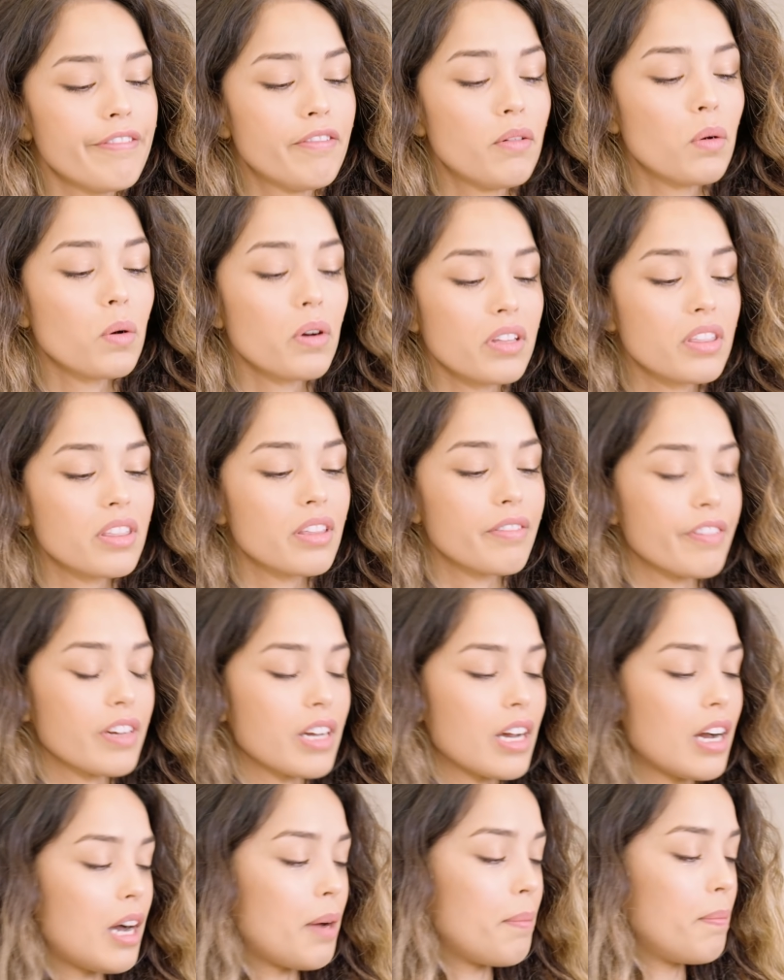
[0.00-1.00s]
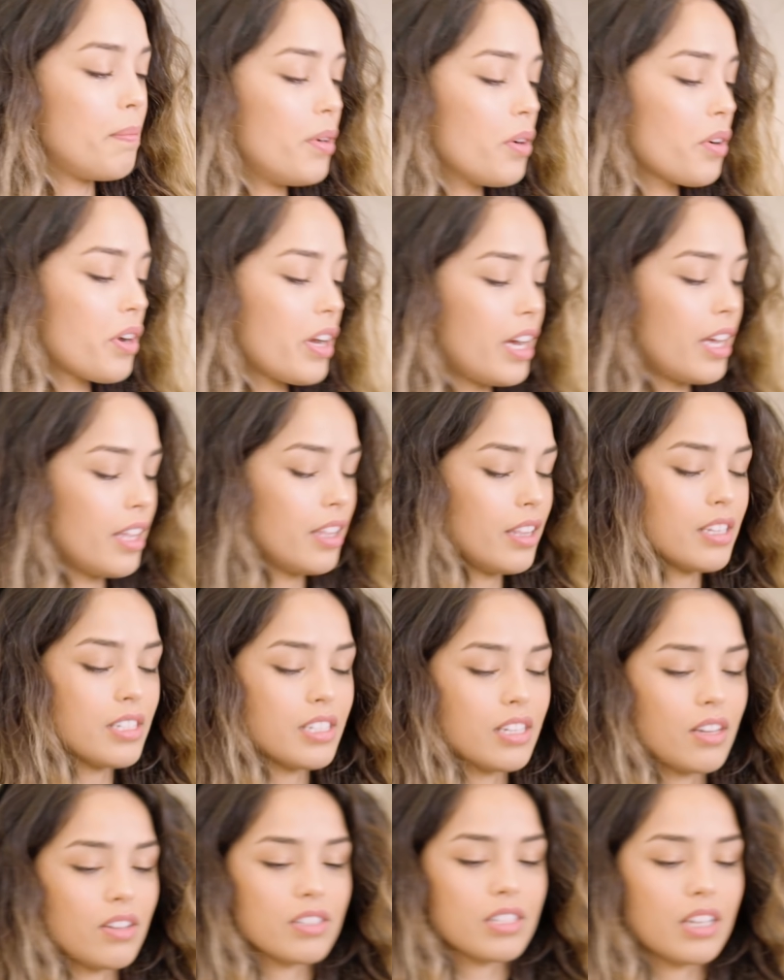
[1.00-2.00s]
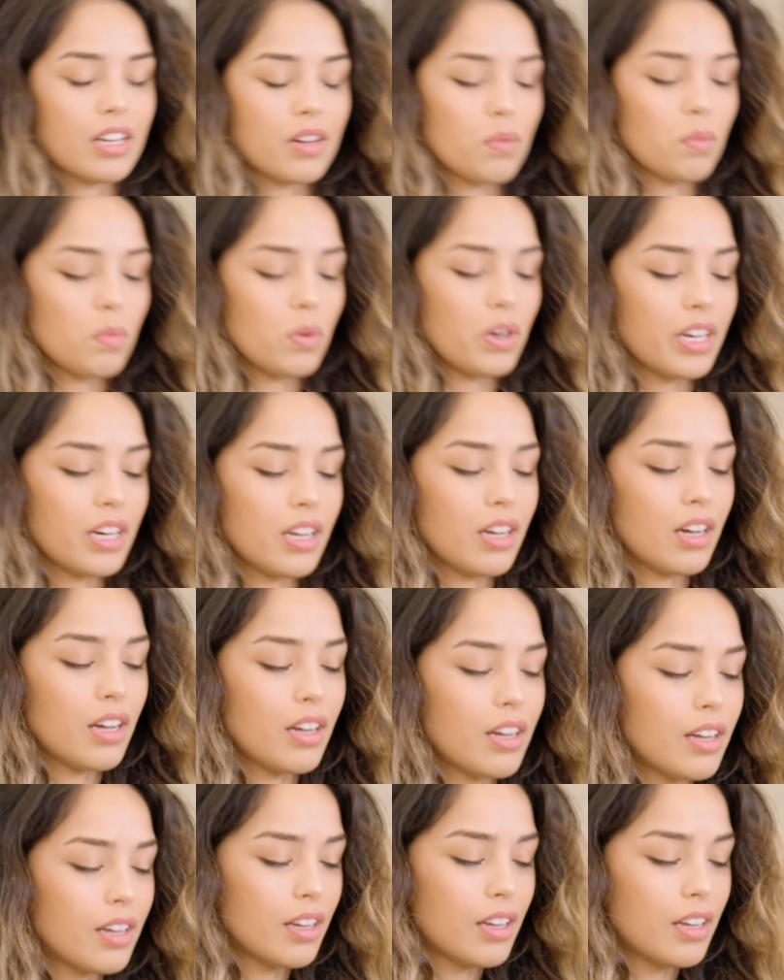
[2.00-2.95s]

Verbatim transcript: Fourth of a cup. Okay, that sounds like one